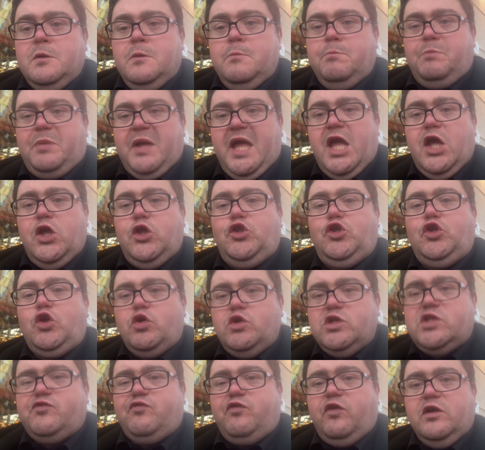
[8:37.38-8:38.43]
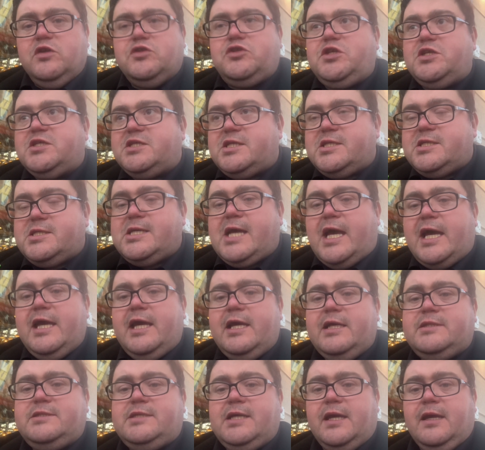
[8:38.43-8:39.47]
Be useful to
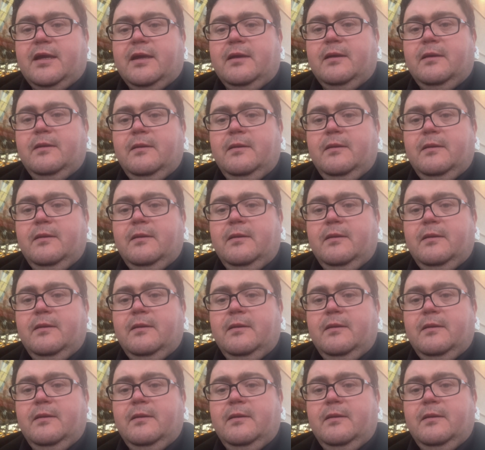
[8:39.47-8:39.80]
society.